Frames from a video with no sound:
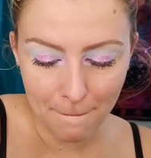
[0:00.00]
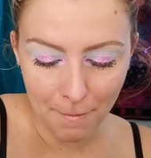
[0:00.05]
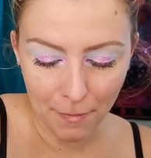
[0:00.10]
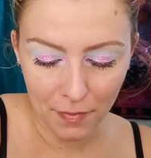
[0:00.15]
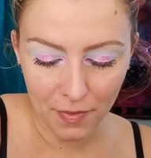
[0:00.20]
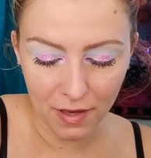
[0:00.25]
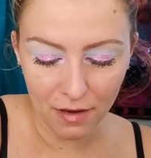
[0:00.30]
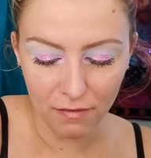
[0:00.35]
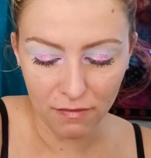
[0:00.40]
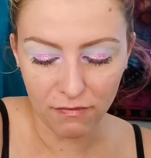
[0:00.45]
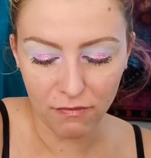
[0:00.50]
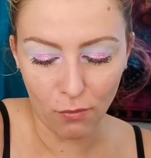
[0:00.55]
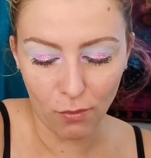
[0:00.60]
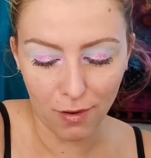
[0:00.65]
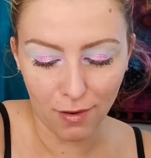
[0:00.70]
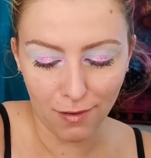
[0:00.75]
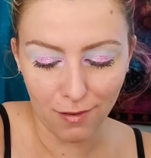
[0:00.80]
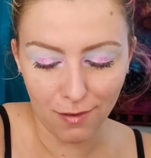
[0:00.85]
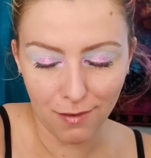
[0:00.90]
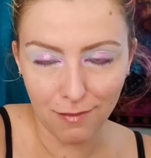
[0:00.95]
a
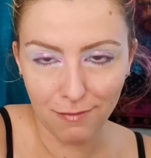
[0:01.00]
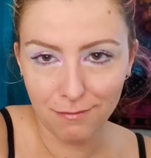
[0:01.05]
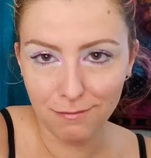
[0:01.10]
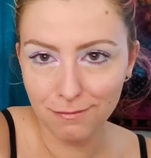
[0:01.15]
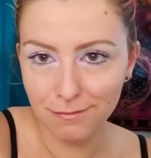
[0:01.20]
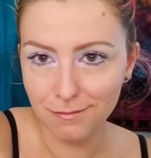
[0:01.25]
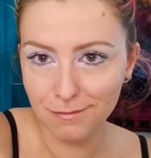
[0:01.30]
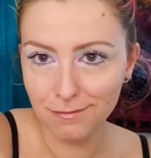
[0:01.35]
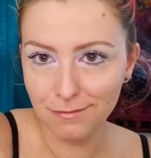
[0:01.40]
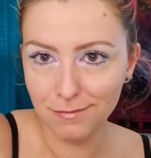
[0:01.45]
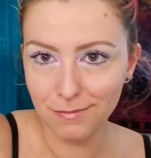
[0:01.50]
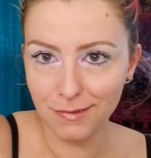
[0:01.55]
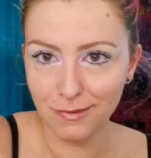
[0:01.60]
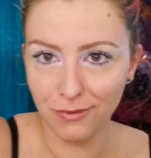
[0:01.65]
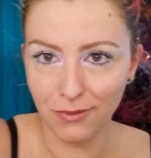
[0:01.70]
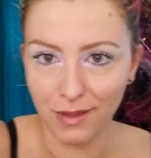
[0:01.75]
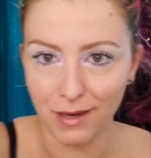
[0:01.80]
fork so that I